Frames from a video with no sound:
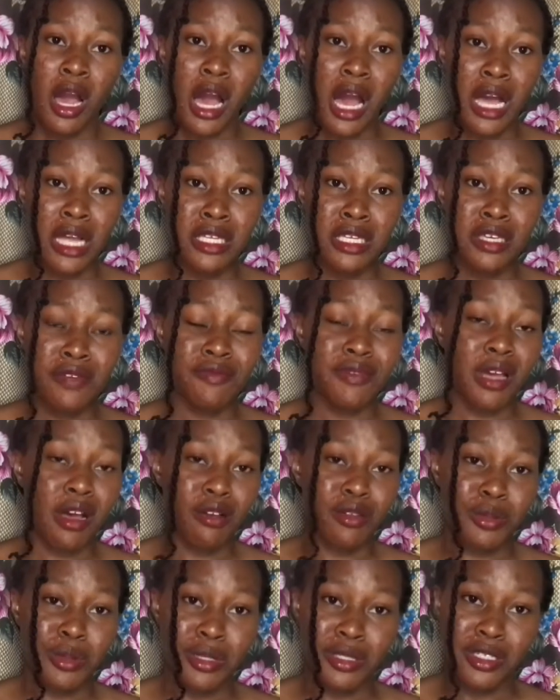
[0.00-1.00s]
And if the
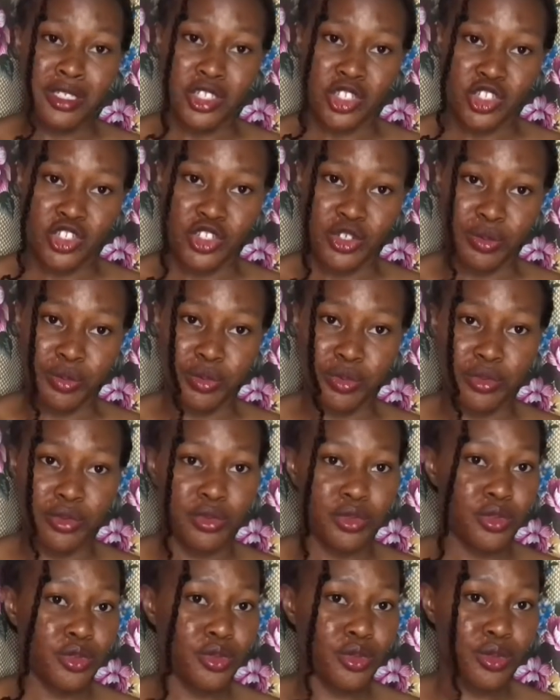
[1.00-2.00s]
house rent is cheap,
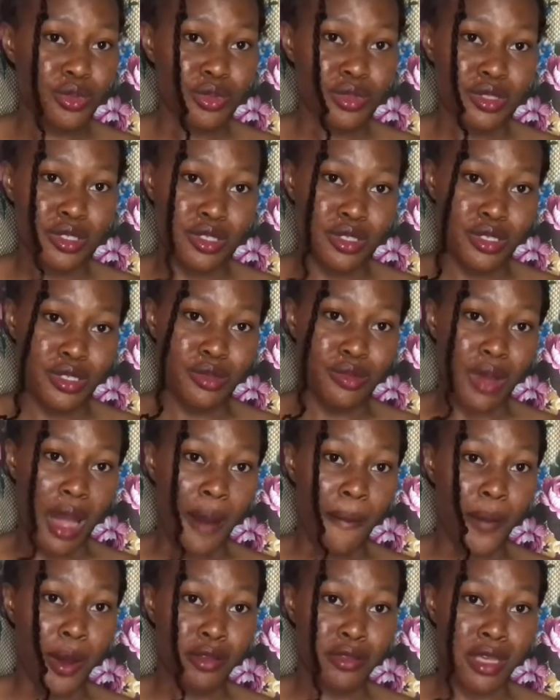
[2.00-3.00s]
you know the
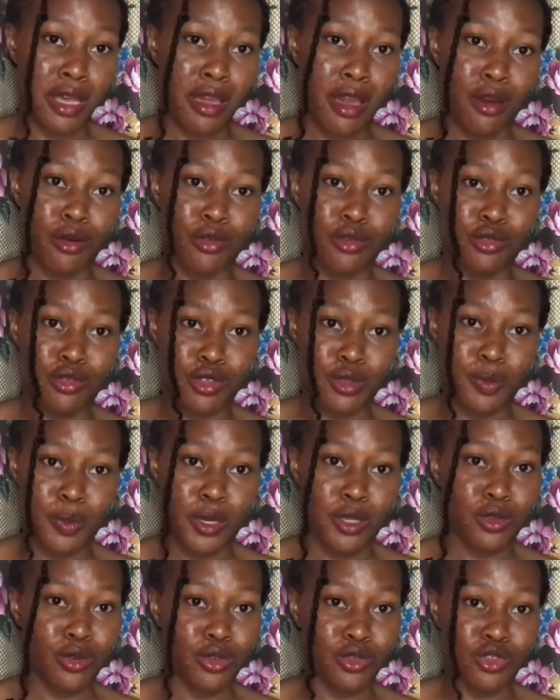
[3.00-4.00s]
amount that you are going to
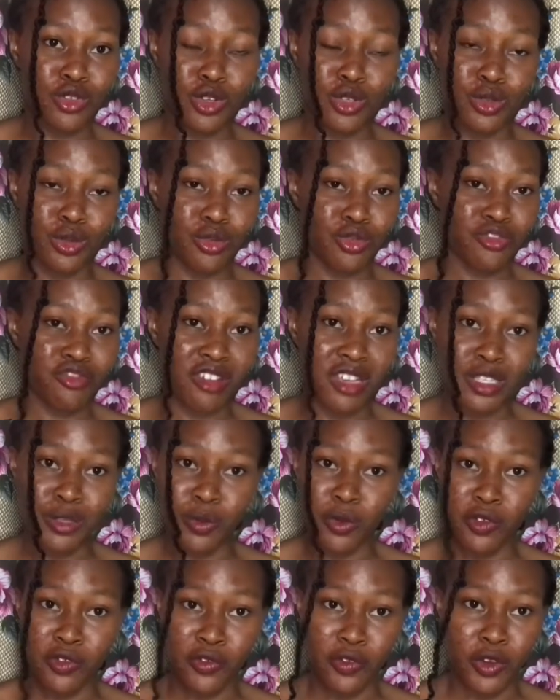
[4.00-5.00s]
spend on just on
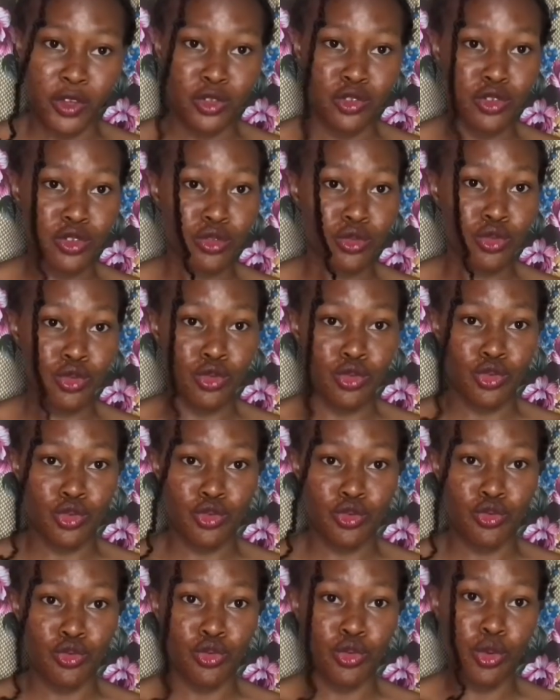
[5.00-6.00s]
transport fare, just to
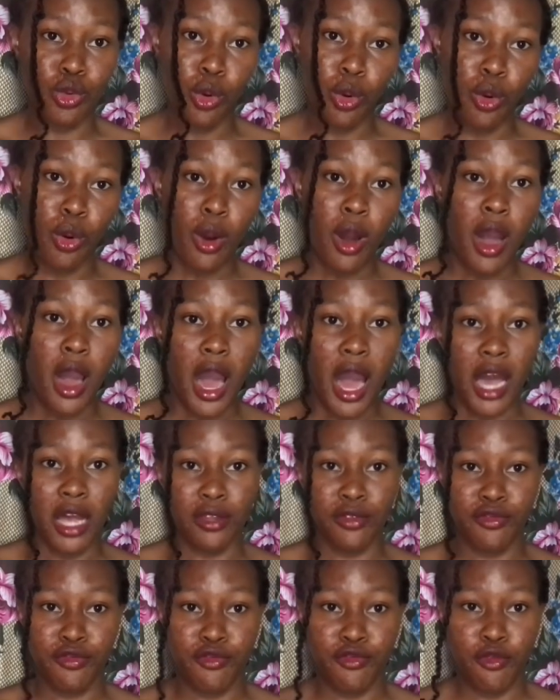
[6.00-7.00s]
school, to
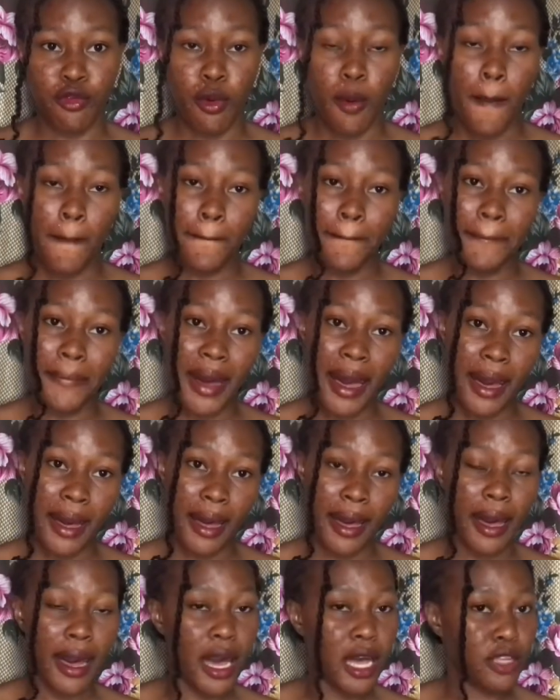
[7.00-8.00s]
and fro,
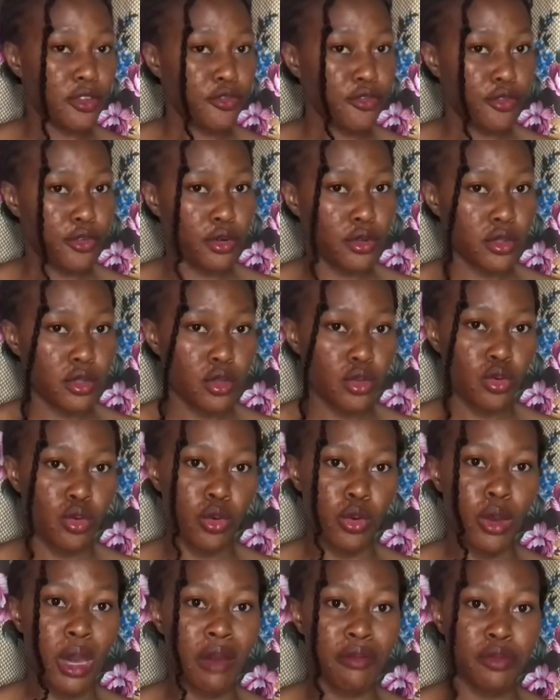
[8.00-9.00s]
back and forth.
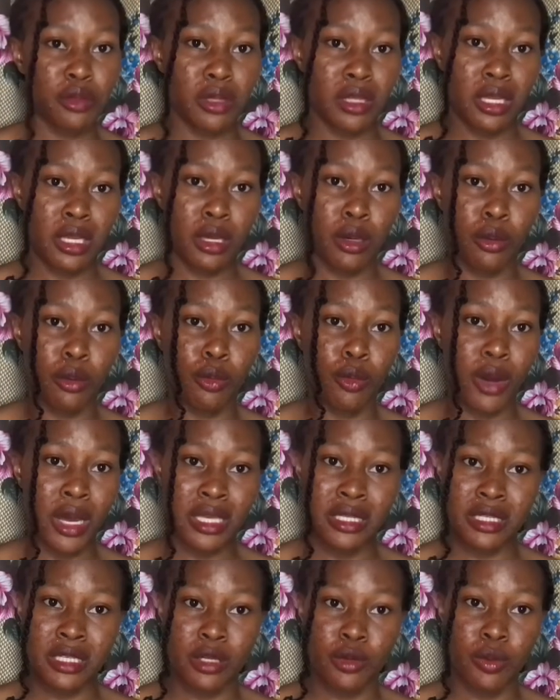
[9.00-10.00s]
So you have to think
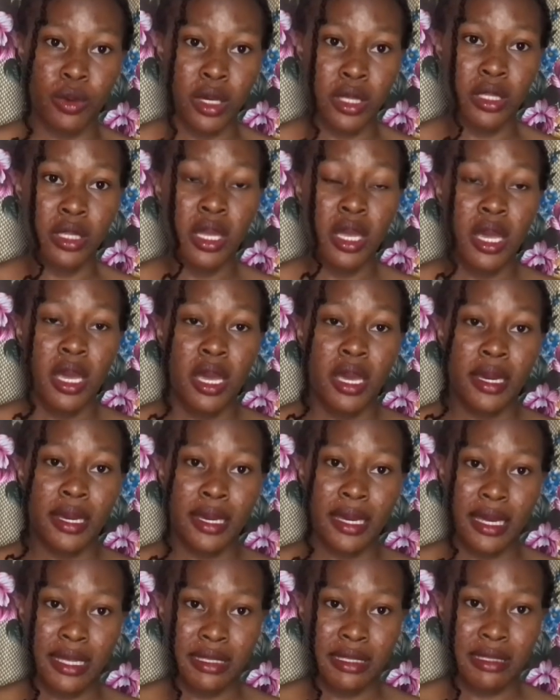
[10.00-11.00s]
wisely when
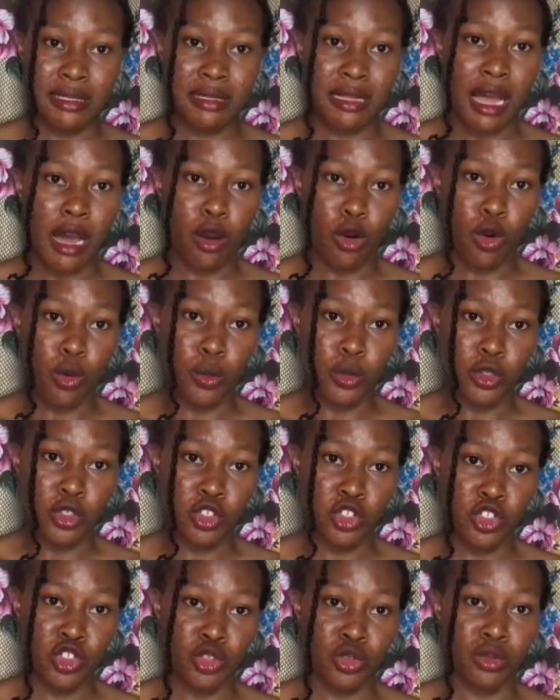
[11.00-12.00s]
getting
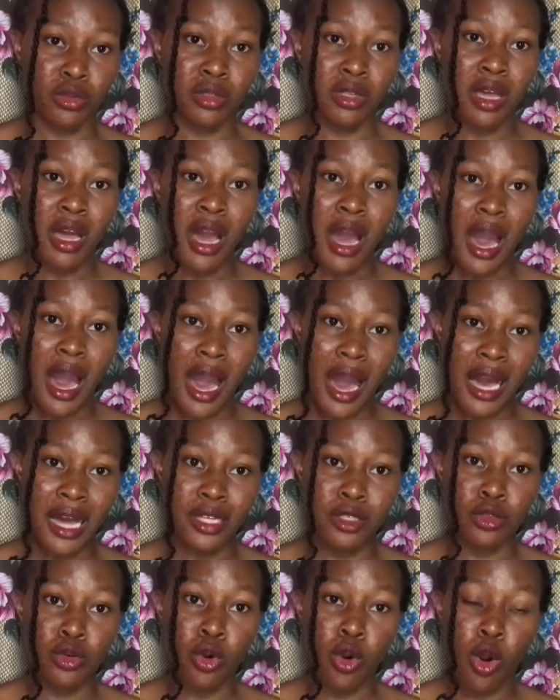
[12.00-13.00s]
accommodation,
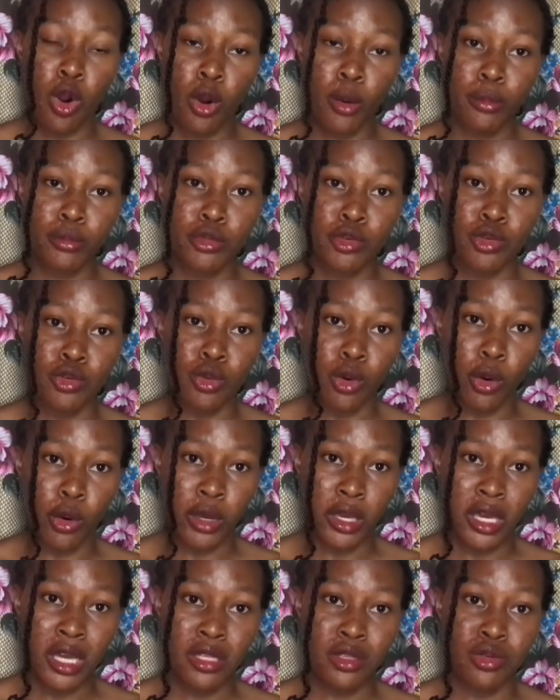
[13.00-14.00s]
and come to
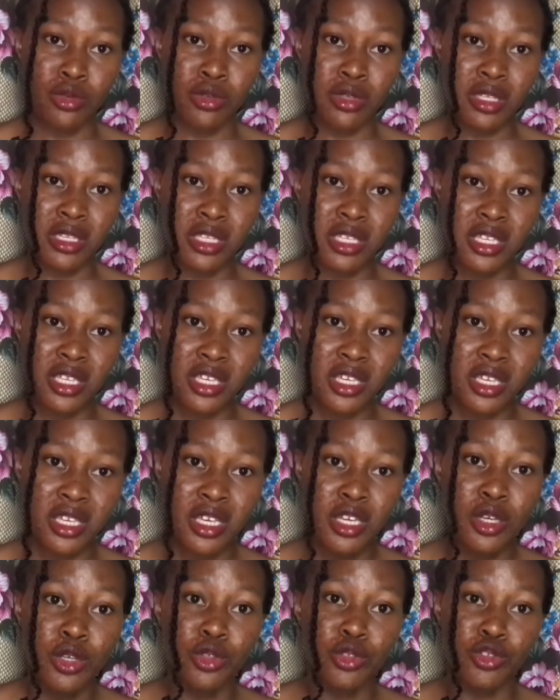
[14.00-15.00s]
Oye to
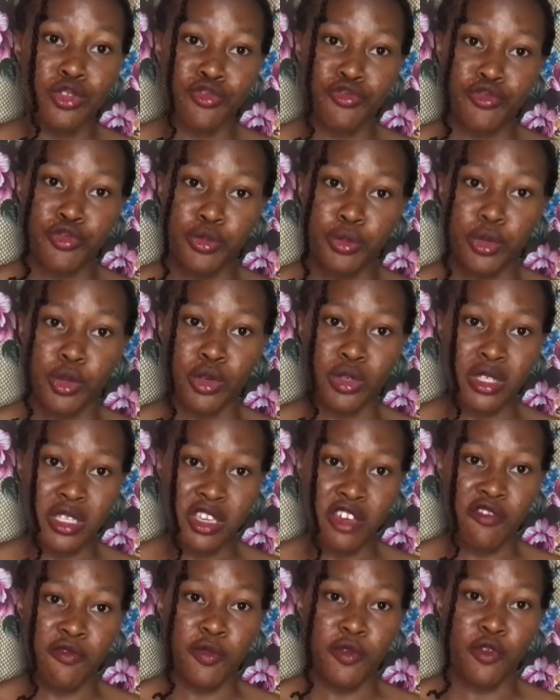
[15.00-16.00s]
see the room
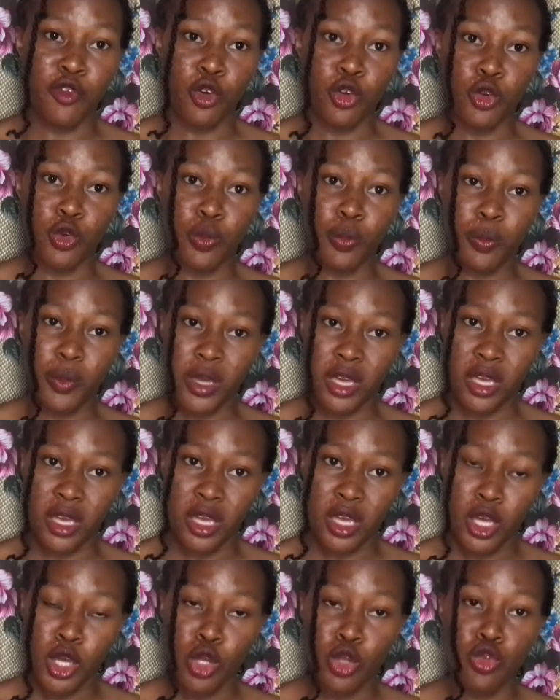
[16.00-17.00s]
yourself before you pay.
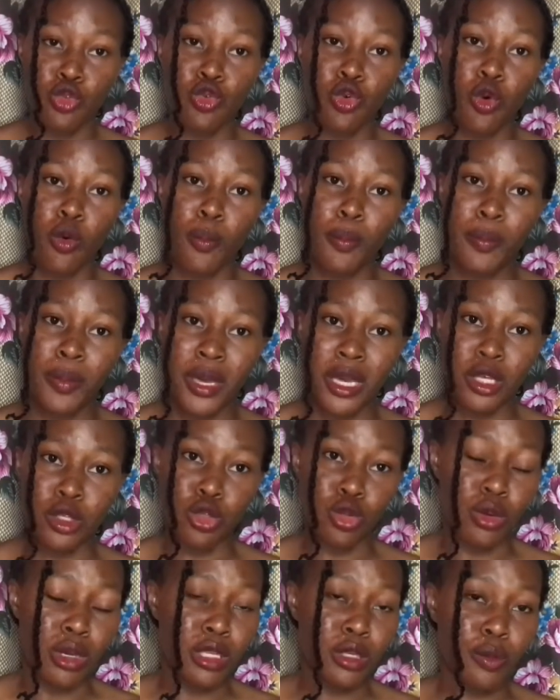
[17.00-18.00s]
Don't pay
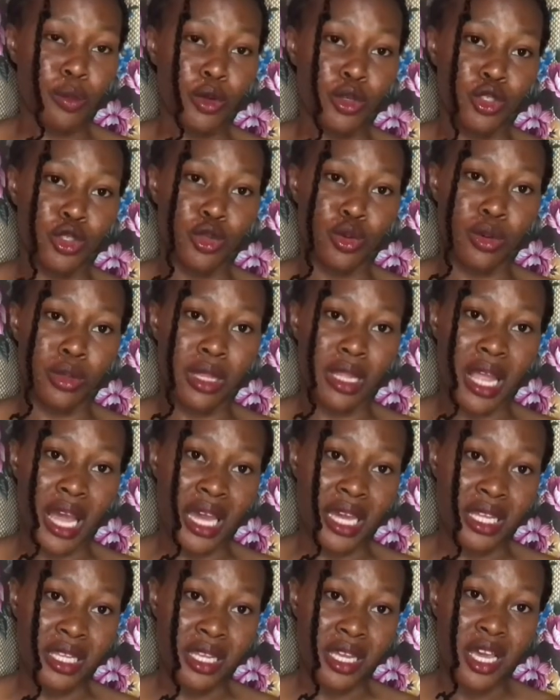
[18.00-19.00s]
to anybody
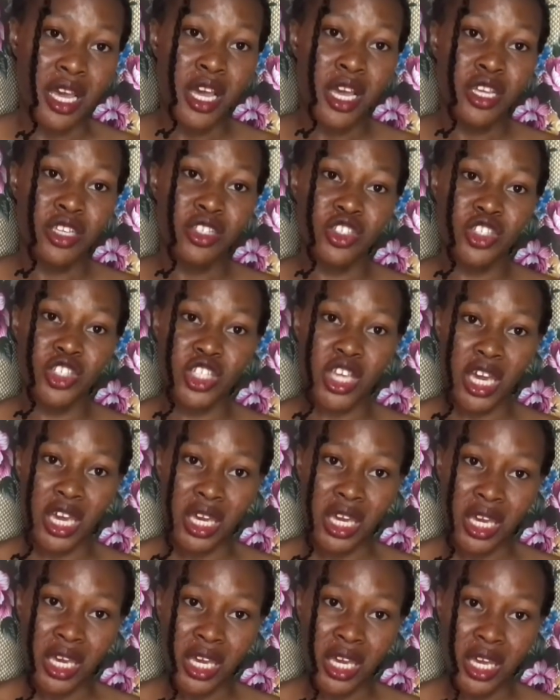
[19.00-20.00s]
online.
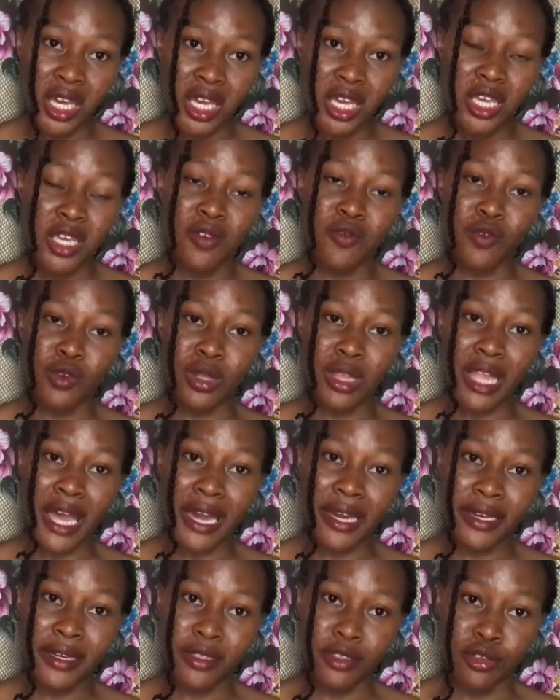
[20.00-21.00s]
Check if you
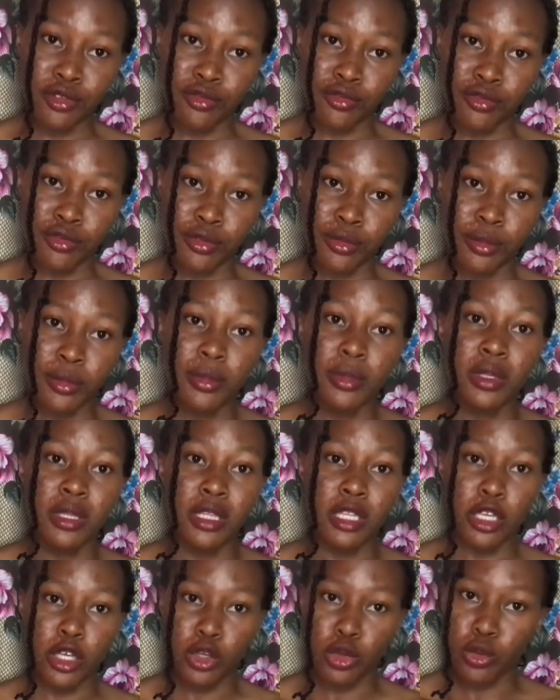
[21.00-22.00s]
like the
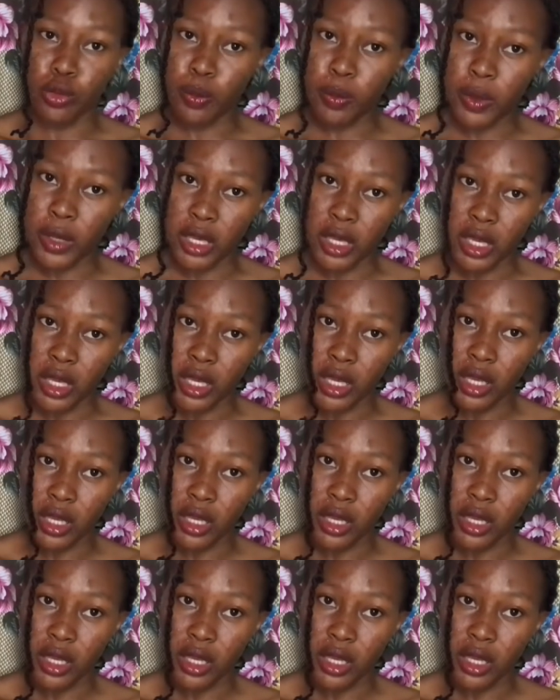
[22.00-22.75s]
room, then you pay.